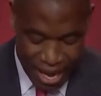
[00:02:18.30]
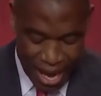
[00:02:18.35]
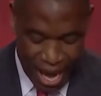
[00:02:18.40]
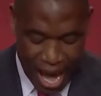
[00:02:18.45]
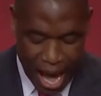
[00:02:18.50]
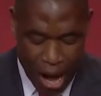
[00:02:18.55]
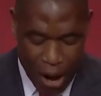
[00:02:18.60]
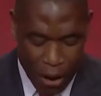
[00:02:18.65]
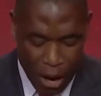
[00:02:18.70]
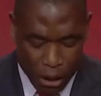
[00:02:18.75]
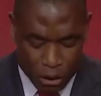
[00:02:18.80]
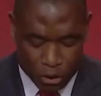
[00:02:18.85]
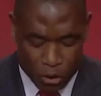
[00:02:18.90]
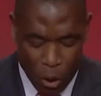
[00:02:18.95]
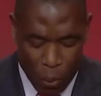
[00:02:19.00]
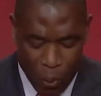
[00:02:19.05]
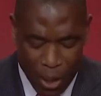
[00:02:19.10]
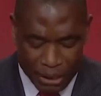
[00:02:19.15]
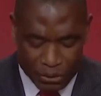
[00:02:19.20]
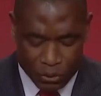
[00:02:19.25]
I also
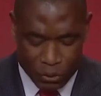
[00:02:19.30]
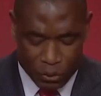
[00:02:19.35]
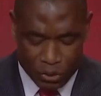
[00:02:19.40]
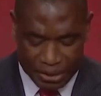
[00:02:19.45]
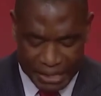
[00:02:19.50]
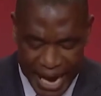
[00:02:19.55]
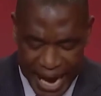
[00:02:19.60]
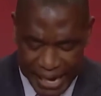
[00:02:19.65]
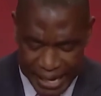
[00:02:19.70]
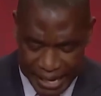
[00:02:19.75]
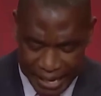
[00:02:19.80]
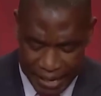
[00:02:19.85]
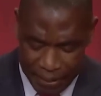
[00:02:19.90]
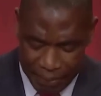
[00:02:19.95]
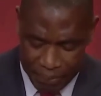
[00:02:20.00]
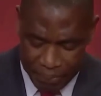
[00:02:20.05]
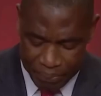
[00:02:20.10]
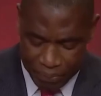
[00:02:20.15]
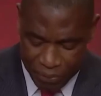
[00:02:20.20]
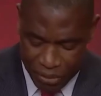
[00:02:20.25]
want to thank
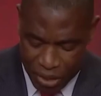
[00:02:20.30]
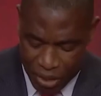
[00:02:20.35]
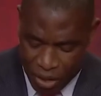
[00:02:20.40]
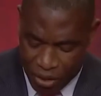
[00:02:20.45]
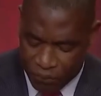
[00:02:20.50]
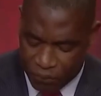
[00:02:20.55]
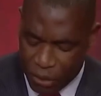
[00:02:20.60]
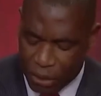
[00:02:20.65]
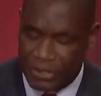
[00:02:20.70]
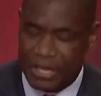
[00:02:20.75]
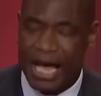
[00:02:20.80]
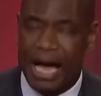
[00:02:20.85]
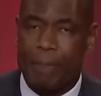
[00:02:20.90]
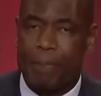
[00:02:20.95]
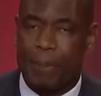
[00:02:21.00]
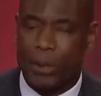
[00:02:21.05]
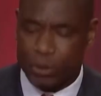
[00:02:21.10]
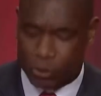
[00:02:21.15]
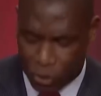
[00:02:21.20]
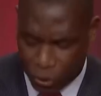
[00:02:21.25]
him for the
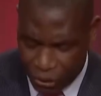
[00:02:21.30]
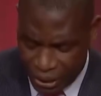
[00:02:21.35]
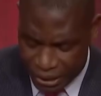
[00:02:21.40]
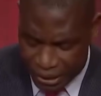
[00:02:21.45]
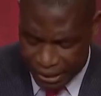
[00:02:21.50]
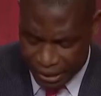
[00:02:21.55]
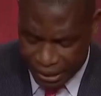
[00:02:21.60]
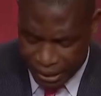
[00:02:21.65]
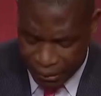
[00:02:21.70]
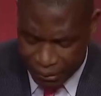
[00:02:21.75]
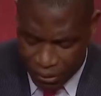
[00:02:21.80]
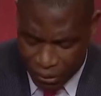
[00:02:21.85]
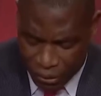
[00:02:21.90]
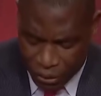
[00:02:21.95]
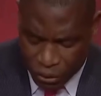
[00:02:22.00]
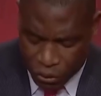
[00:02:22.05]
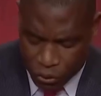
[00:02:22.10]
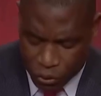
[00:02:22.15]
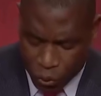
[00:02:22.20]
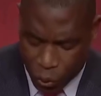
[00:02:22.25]
opportunity
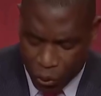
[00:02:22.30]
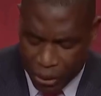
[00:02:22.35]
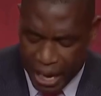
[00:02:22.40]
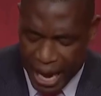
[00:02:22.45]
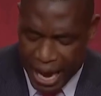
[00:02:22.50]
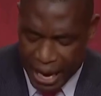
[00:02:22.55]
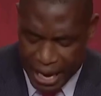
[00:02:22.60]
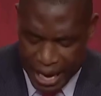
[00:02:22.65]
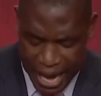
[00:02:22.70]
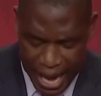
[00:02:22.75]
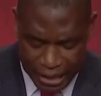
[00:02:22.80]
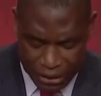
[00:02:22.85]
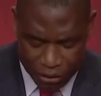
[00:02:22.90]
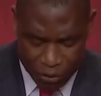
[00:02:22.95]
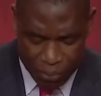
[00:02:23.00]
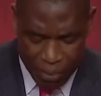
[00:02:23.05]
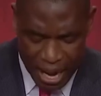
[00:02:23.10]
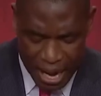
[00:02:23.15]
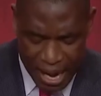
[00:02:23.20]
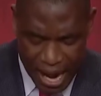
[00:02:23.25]
to carry out
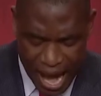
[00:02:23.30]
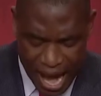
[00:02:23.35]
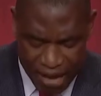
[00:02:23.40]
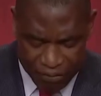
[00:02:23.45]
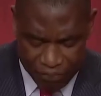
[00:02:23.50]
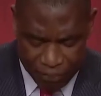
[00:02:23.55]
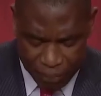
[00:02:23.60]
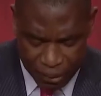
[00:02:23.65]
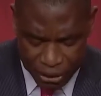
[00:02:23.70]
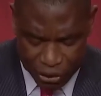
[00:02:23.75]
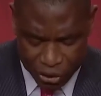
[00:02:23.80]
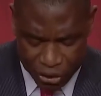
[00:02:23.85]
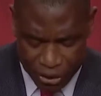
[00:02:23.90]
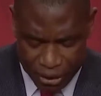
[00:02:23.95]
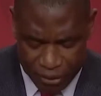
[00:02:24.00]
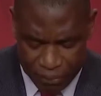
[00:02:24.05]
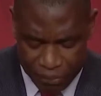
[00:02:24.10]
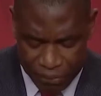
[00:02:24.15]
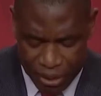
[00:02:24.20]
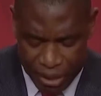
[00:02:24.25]
my life
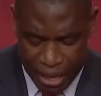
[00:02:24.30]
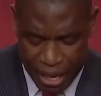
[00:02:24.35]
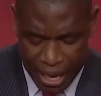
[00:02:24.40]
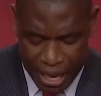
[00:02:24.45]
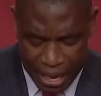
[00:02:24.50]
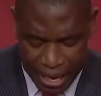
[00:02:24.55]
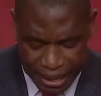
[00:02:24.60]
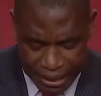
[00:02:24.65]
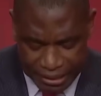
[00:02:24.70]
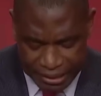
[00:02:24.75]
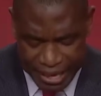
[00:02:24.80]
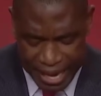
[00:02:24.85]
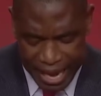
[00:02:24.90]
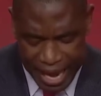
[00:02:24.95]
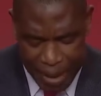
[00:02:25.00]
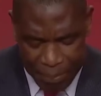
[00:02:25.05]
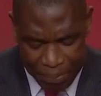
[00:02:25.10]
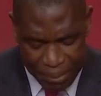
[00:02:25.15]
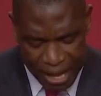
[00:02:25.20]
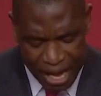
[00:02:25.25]
mission as the
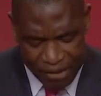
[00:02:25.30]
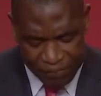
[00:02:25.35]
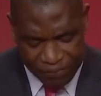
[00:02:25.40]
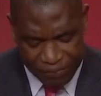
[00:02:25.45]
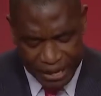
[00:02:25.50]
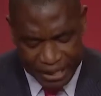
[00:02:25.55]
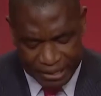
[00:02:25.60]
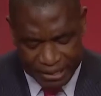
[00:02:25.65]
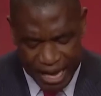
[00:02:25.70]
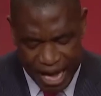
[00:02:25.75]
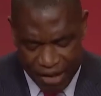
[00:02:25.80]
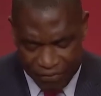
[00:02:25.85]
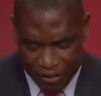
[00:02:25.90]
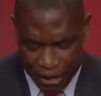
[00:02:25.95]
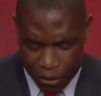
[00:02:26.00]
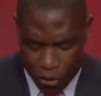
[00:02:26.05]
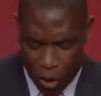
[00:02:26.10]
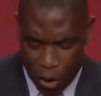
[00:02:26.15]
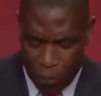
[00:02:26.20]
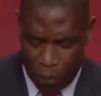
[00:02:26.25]
NBA first ever
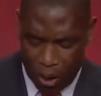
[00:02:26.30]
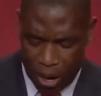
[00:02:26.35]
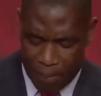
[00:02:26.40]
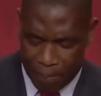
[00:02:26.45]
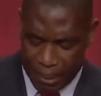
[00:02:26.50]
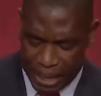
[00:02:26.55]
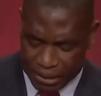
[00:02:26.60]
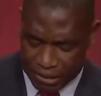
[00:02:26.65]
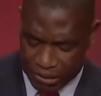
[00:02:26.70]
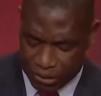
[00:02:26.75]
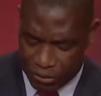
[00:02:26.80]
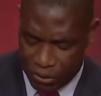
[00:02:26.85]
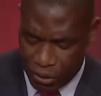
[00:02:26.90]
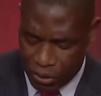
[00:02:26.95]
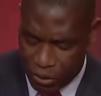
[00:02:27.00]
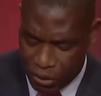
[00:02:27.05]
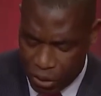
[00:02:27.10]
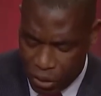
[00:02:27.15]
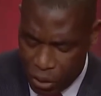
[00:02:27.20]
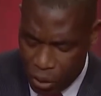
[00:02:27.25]
global ambassador,
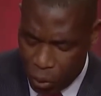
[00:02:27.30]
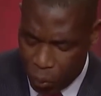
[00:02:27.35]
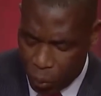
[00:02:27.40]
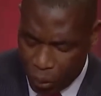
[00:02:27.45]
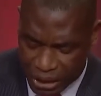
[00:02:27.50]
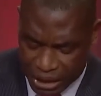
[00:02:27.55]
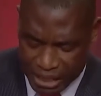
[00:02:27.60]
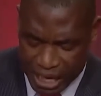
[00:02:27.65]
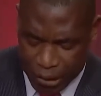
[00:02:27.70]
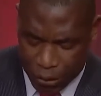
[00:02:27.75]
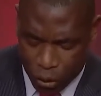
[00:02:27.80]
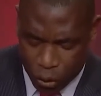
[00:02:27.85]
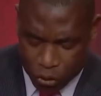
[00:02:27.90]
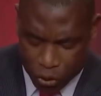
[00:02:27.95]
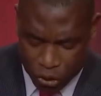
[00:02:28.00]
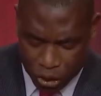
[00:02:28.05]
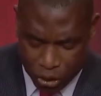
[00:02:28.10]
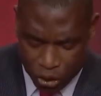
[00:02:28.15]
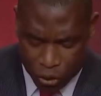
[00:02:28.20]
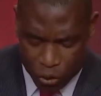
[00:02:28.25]
which I
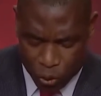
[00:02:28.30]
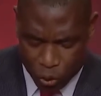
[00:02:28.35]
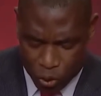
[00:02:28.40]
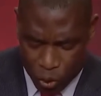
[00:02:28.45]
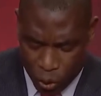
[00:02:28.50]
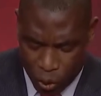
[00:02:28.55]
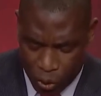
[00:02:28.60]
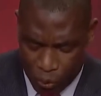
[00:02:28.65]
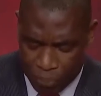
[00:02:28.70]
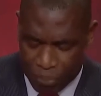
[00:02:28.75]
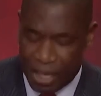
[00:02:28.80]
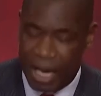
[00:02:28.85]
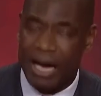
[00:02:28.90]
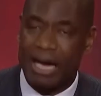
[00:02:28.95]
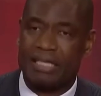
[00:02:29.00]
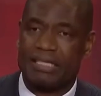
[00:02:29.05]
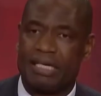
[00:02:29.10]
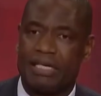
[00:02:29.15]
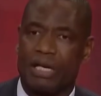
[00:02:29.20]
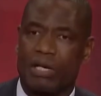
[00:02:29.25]
continue to do
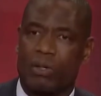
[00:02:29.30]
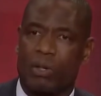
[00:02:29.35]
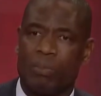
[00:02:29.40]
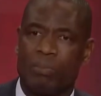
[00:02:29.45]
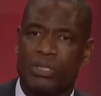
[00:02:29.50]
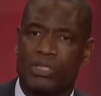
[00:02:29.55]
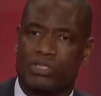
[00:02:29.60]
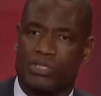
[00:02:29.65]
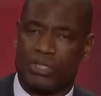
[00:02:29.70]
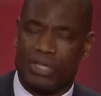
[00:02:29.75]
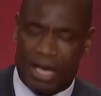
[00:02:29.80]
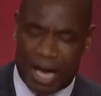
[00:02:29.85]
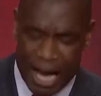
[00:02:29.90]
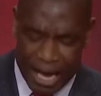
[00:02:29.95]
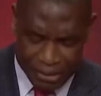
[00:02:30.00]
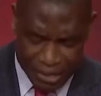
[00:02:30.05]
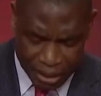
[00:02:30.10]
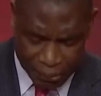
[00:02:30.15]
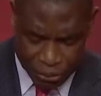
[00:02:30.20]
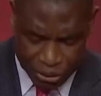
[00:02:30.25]
under the Commissioner
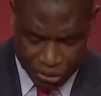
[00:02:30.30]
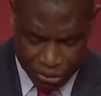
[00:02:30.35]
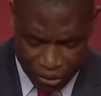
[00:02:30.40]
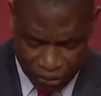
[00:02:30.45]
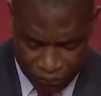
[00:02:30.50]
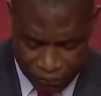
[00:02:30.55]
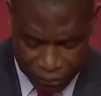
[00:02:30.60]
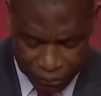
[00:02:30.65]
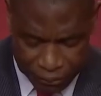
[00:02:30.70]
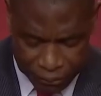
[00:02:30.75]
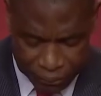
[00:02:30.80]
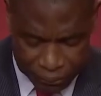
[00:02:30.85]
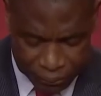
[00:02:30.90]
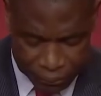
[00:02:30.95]
Adam Silver.